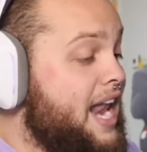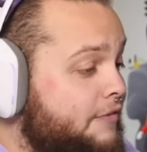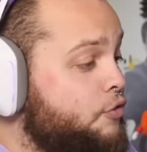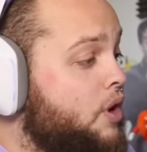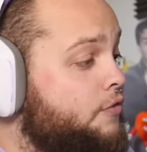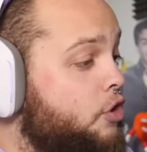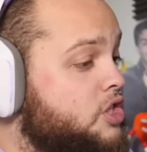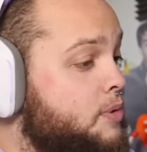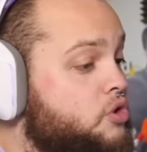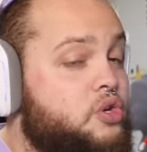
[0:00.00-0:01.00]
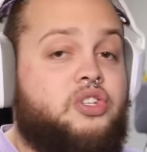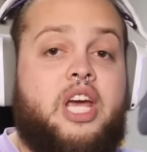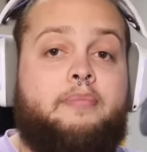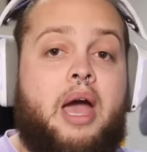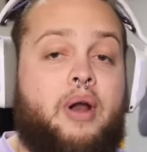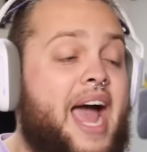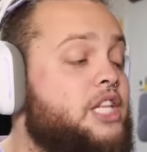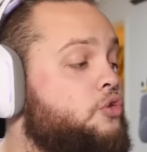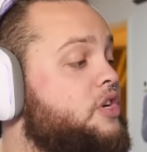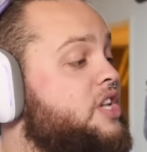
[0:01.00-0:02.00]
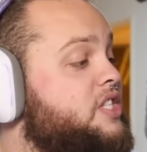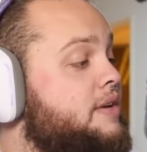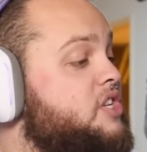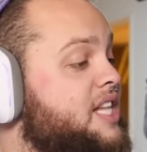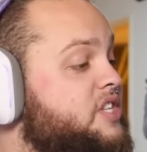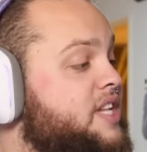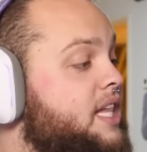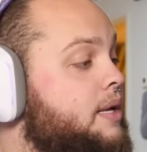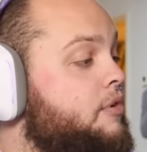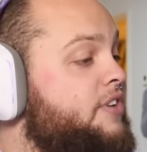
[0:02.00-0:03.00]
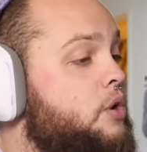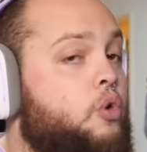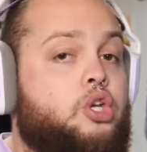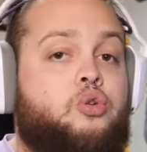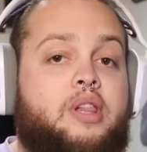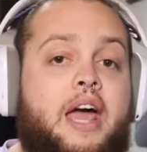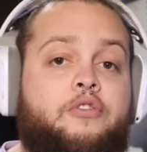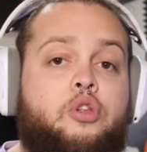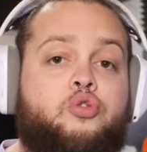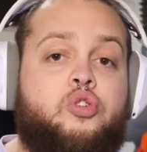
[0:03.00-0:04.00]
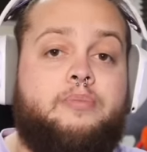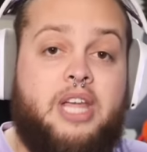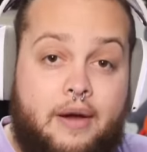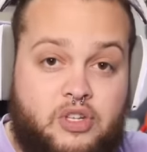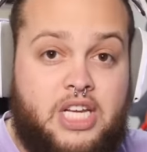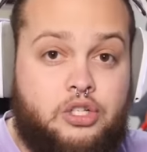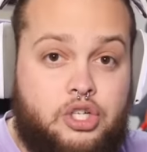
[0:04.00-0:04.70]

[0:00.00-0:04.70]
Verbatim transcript: And if you want a full experience, you can check me out at twitch.tv/StanleyMovie, where Do You Laugh You Lose streams every single